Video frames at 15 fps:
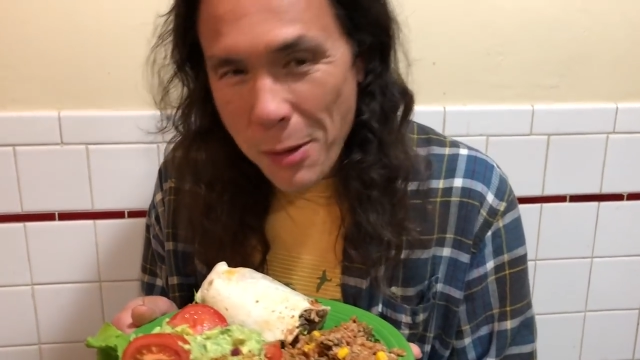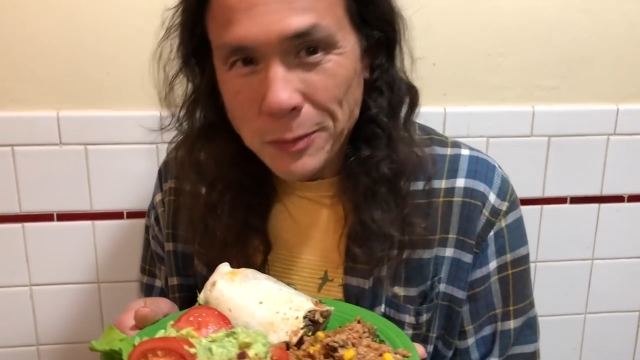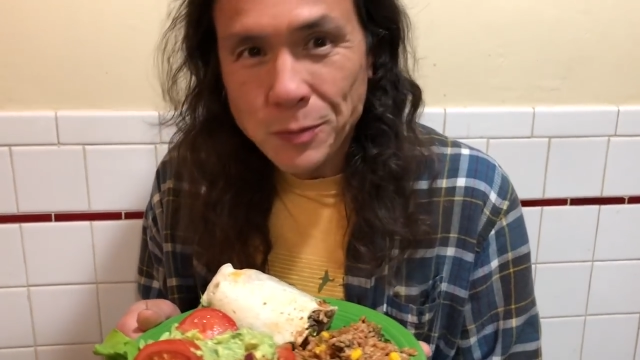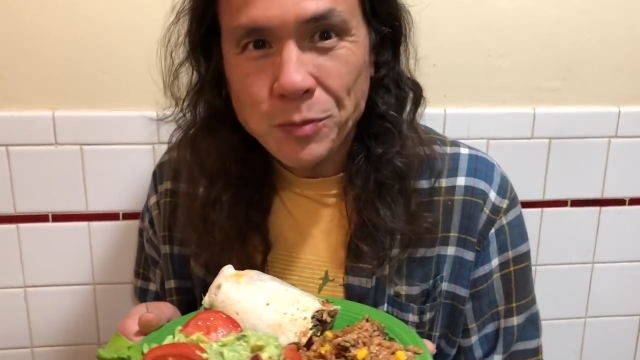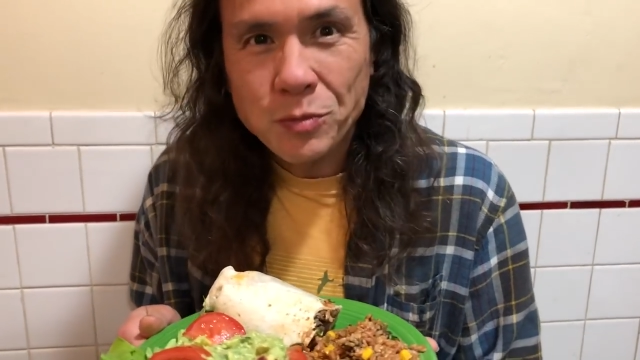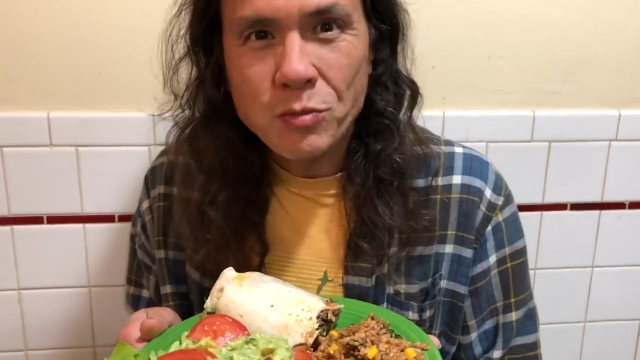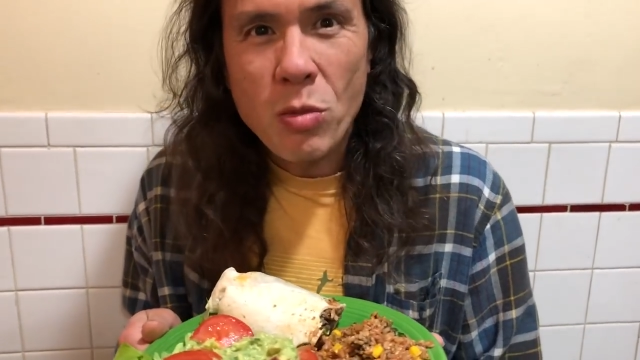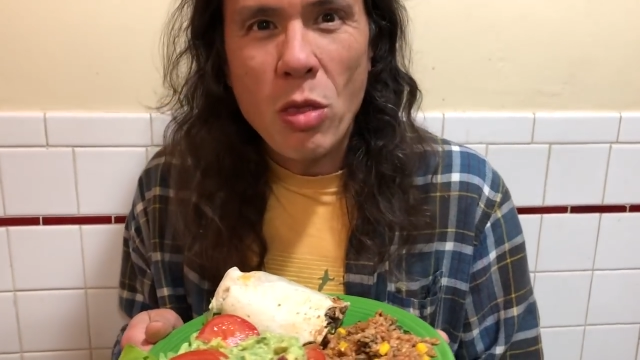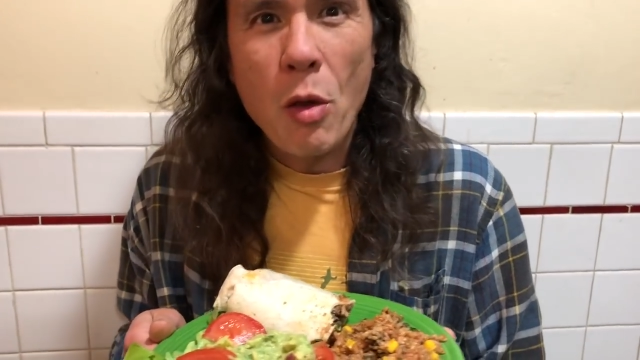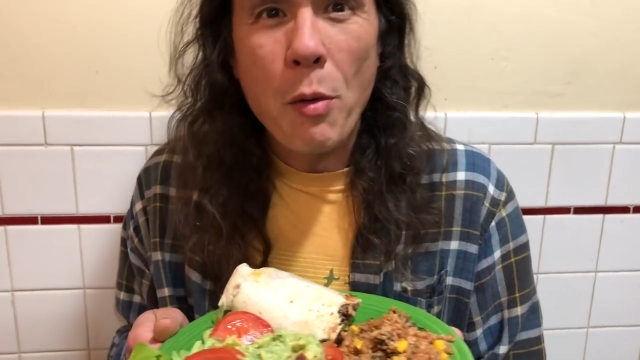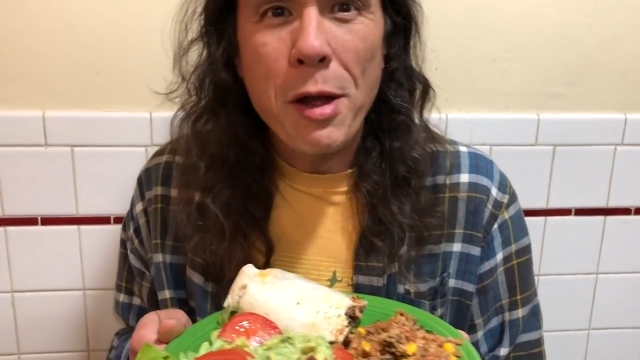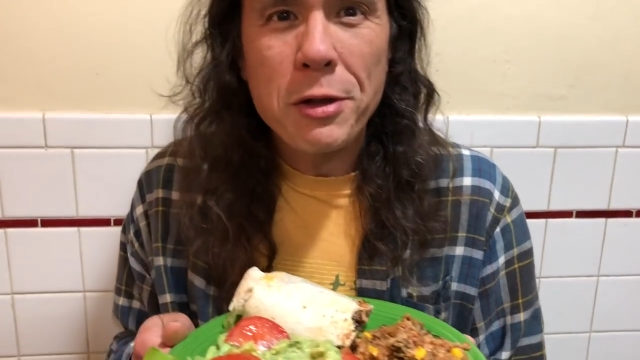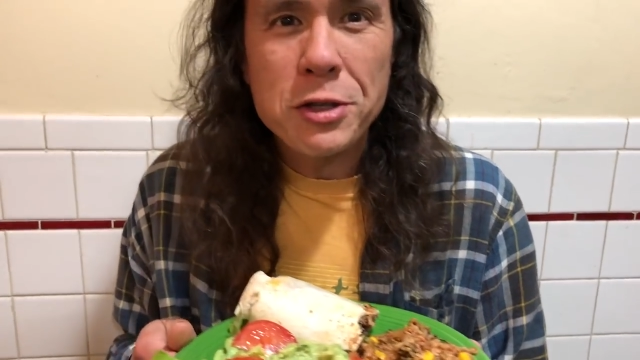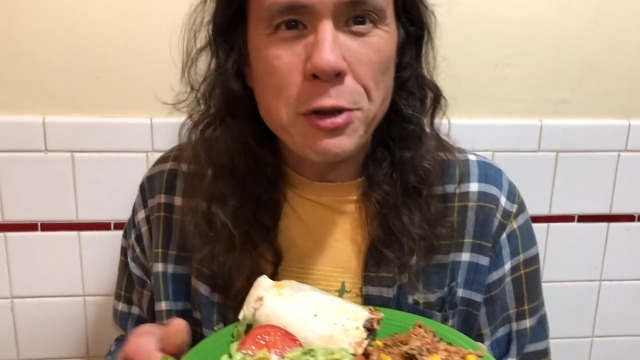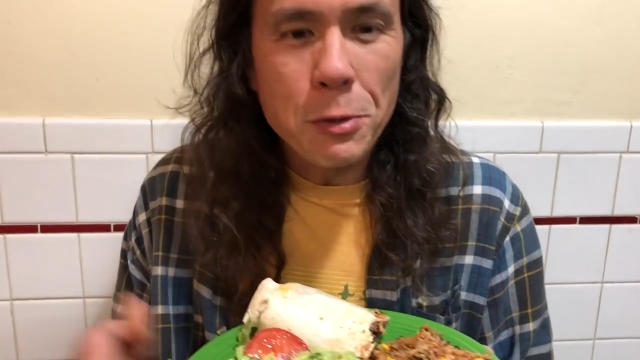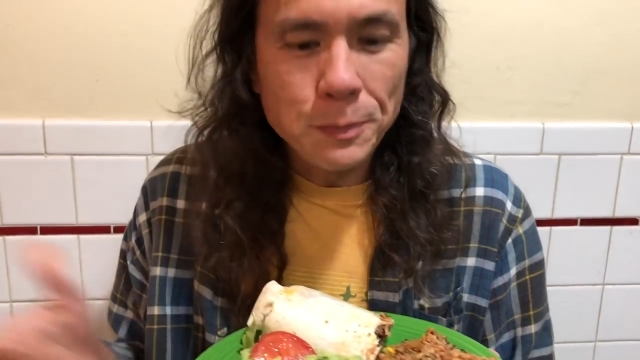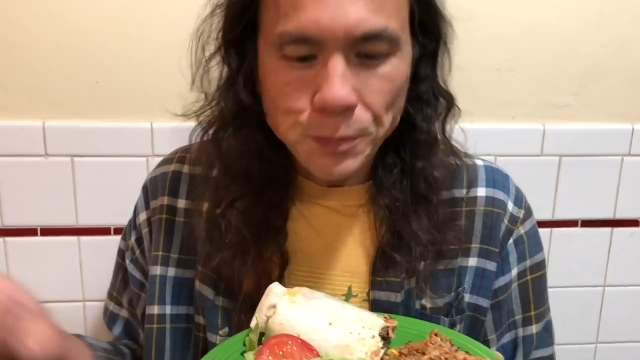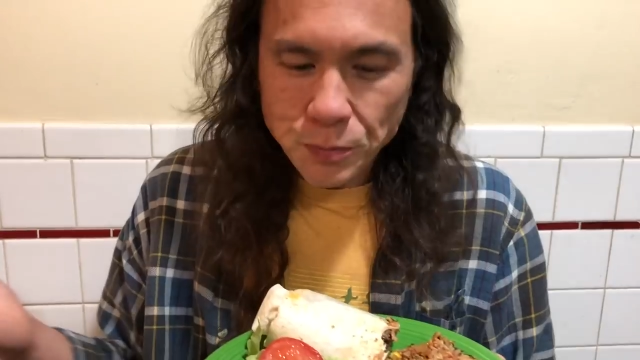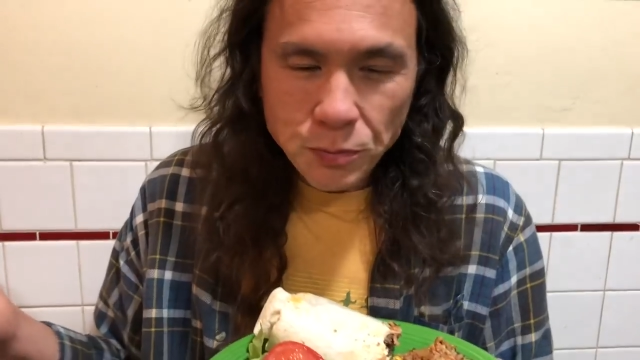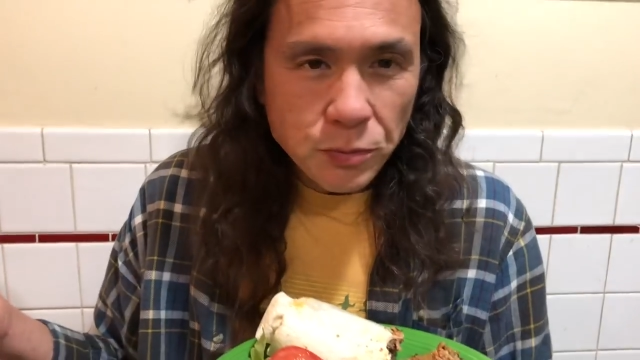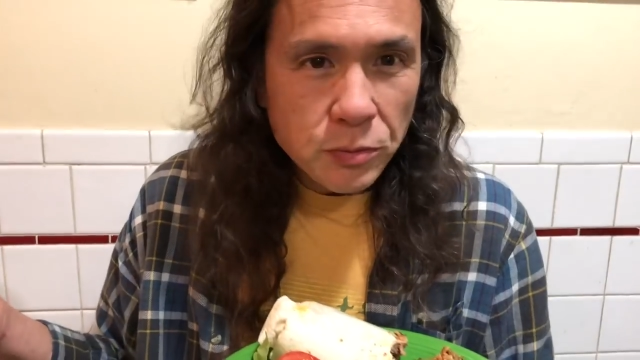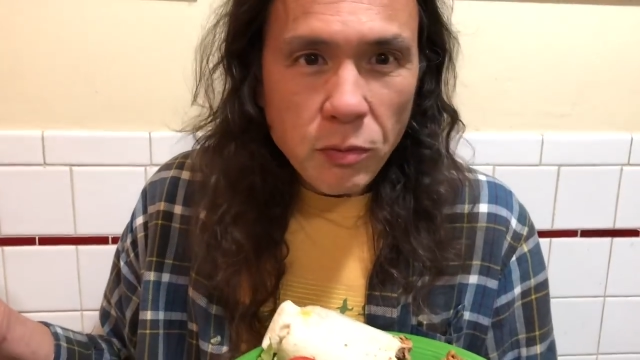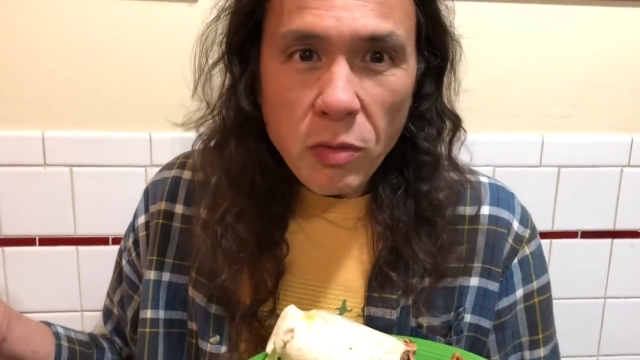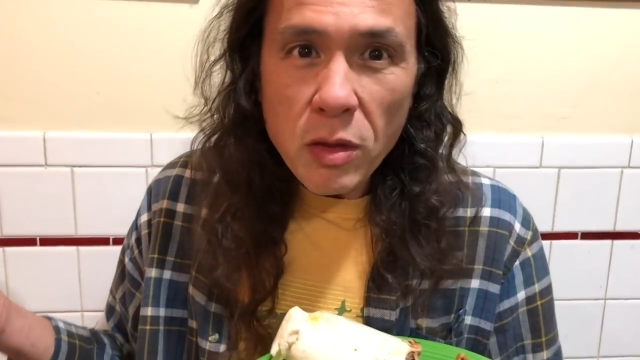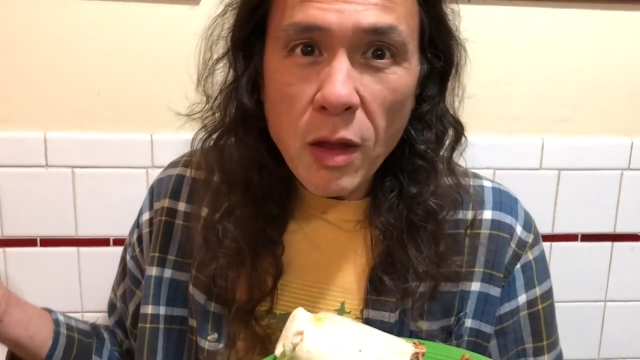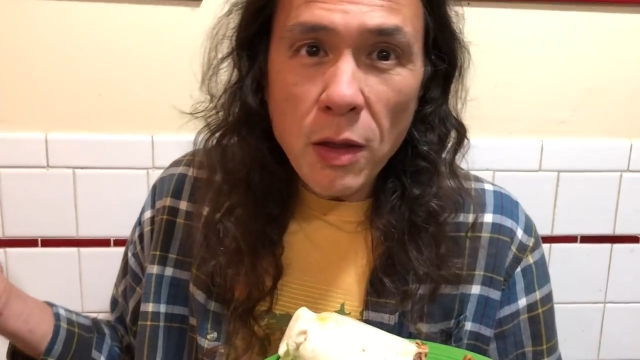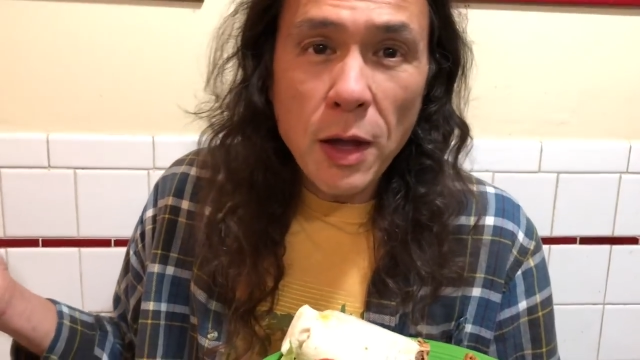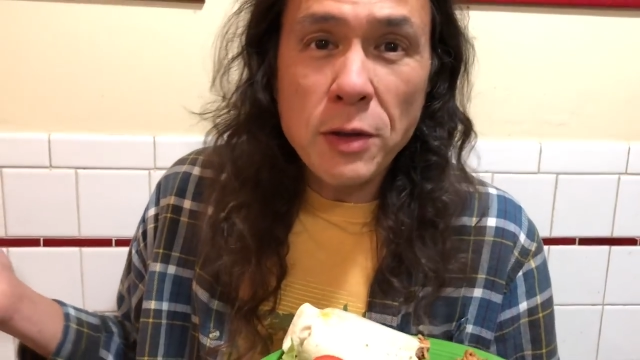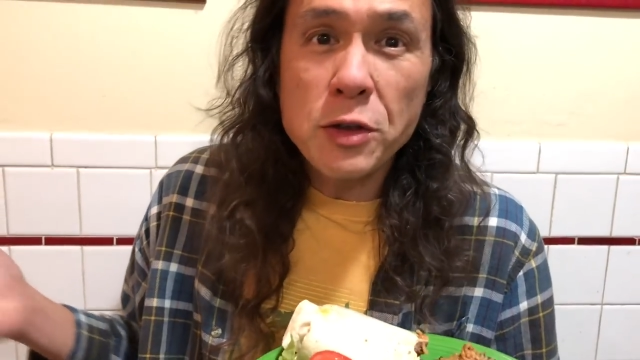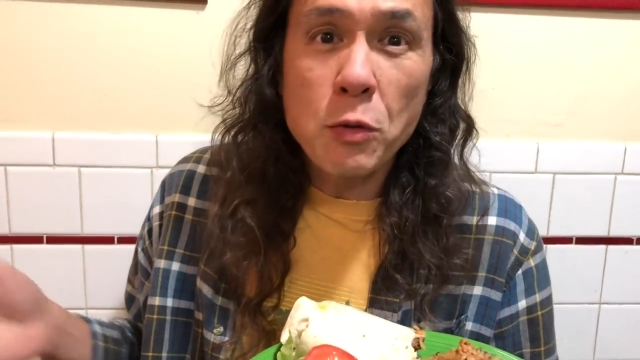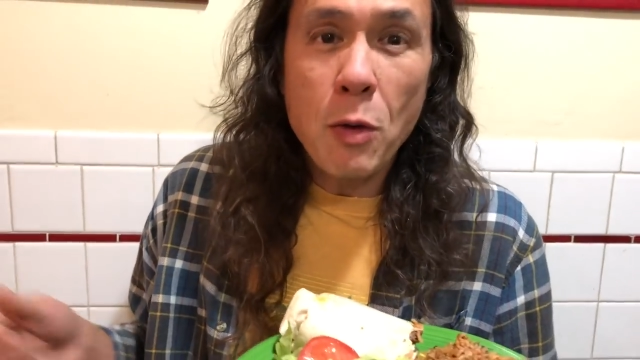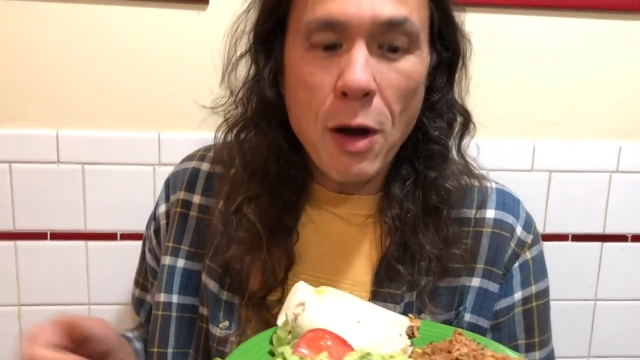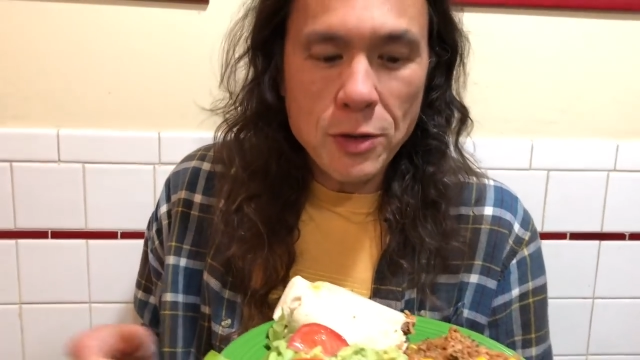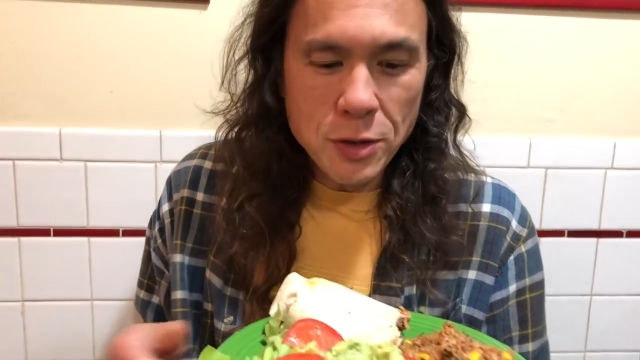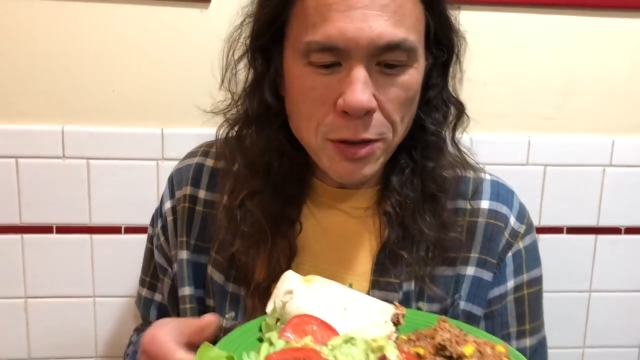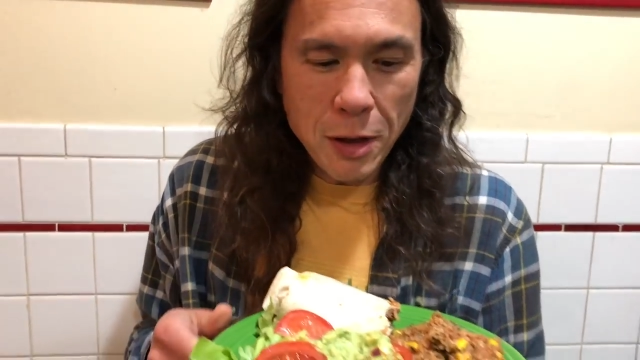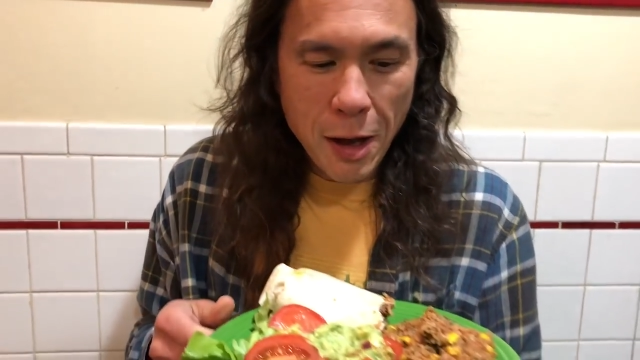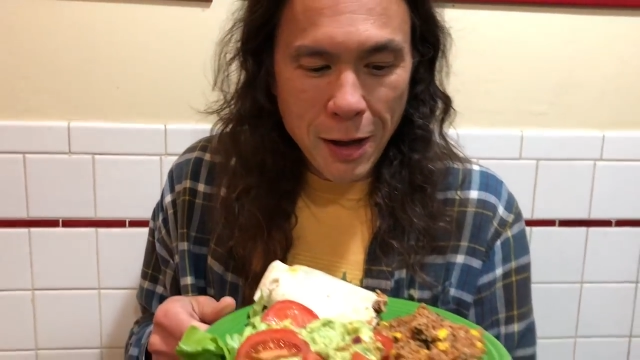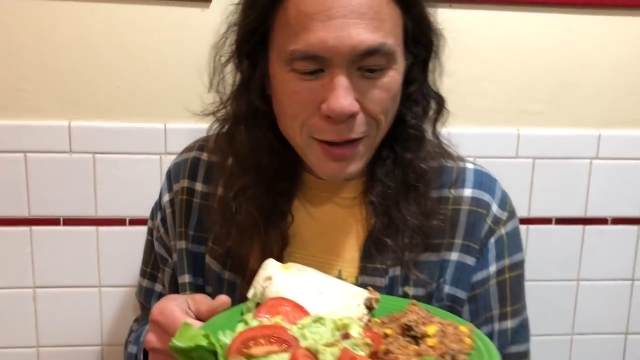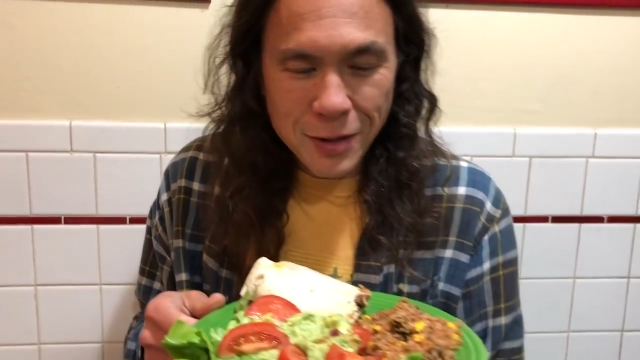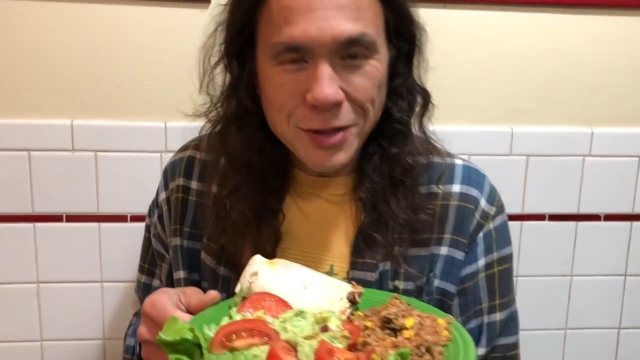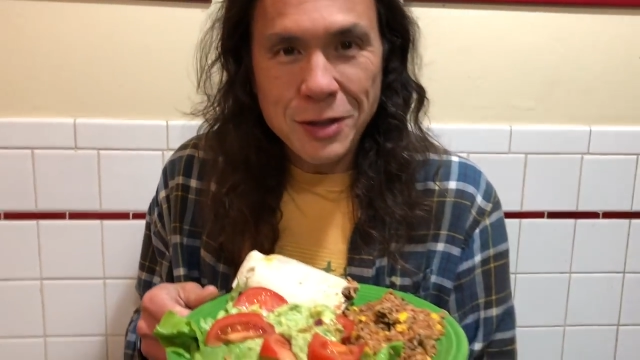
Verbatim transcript: All right, babe. Wait, so thanks for watching, guys.